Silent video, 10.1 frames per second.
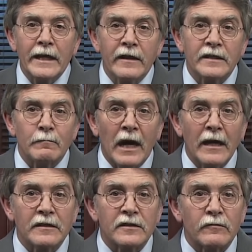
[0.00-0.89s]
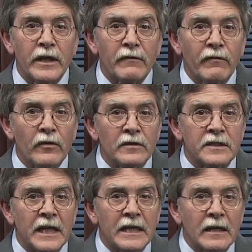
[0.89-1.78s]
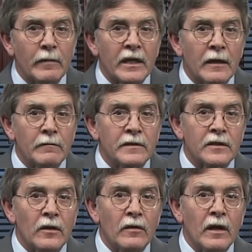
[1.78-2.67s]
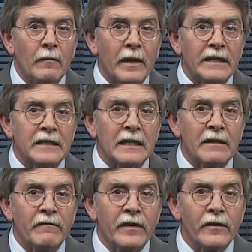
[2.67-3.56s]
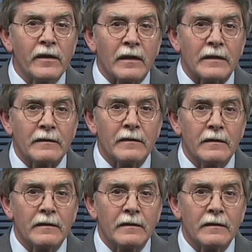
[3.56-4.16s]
did this mild strain of flu suddenly become so amazingly virulent?